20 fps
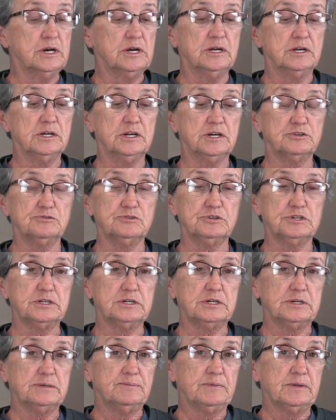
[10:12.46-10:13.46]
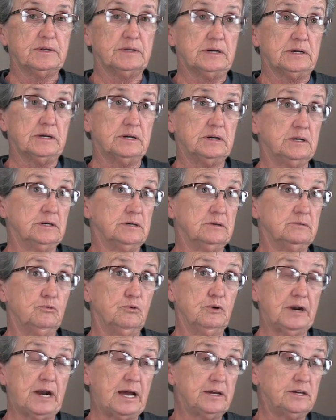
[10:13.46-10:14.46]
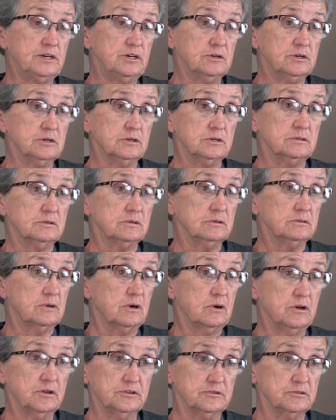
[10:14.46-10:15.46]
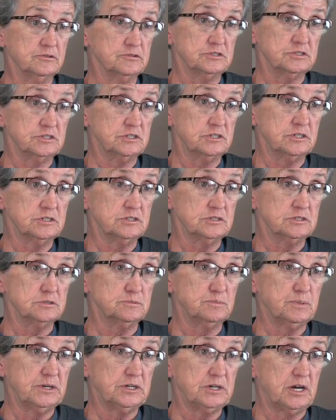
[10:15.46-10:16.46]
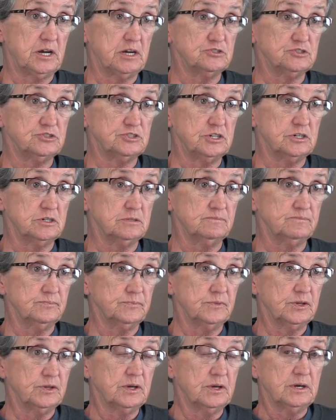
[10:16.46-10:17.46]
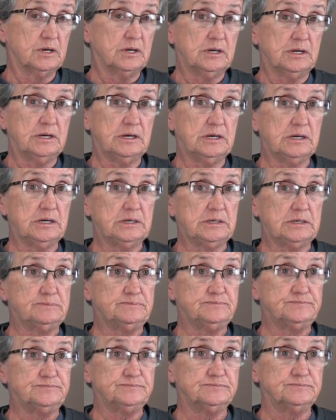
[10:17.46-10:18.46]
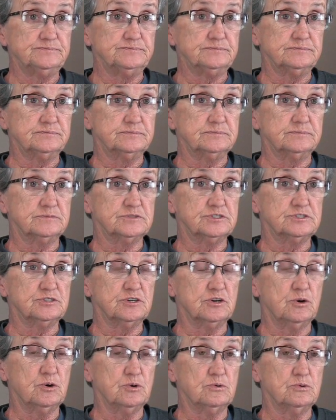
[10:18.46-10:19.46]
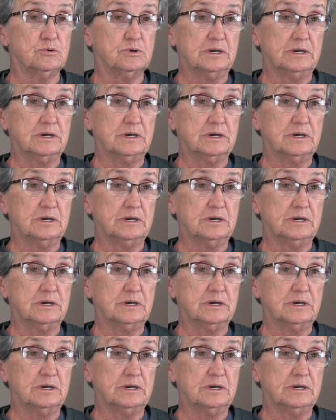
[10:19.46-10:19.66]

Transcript: Electric. What I hear, all of those CDs has been cashed in. Um, so.